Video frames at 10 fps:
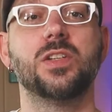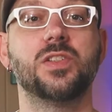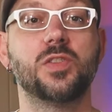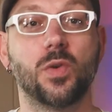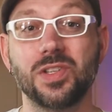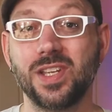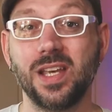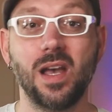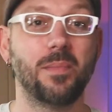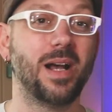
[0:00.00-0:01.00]

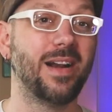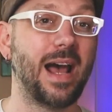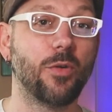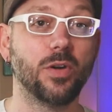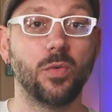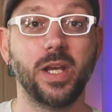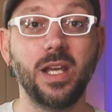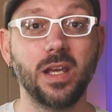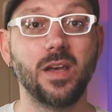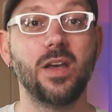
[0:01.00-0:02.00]
Sourcing, about an hour a
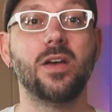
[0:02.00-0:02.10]
week.